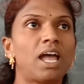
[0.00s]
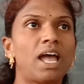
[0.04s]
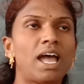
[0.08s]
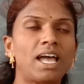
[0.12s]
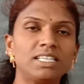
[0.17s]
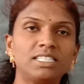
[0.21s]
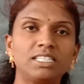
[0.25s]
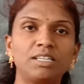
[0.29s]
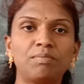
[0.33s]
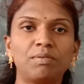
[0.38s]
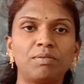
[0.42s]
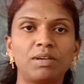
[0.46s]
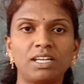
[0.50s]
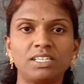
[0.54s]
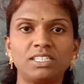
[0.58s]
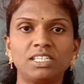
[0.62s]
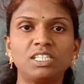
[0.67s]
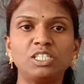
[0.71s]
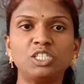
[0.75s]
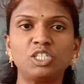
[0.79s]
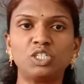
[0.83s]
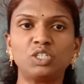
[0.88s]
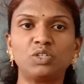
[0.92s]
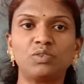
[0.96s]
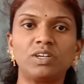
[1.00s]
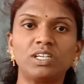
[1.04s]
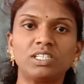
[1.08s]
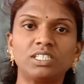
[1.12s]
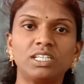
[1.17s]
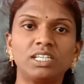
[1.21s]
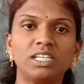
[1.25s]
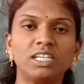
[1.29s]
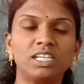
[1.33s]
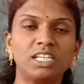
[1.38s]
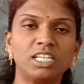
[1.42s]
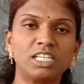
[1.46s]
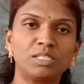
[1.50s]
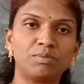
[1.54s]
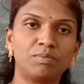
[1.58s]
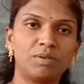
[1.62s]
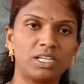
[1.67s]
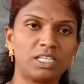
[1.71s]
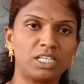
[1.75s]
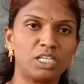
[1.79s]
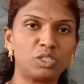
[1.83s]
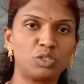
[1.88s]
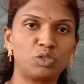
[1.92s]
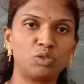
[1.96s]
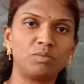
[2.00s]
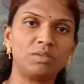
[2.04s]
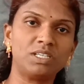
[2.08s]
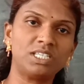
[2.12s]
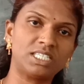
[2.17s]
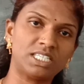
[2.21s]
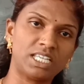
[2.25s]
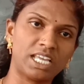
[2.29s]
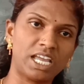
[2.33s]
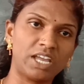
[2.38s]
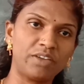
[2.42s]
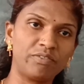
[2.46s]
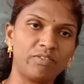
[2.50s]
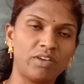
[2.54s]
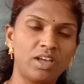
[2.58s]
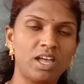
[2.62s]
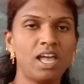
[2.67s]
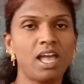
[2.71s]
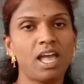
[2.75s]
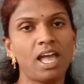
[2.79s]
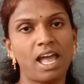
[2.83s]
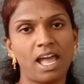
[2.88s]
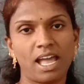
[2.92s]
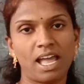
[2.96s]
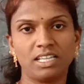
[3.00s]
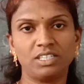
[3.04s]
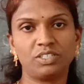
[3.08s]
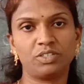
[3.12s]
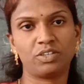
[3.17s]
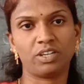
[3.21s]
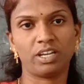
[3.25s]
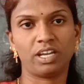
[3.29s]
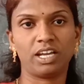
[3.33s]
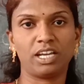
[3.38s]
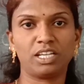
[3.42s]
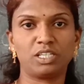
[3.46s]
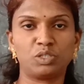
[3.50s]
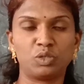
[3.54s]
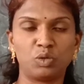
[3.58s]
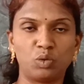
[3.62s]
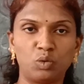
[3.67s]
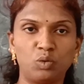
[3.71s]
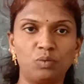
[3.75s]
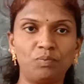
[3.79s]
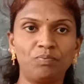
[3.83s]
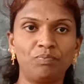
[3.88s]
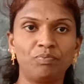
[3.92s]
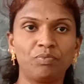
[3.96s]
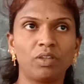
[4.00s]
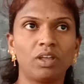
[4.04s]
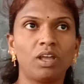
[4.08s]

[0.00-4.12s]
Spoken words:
As the present situation, it is better to be safe and stay at home.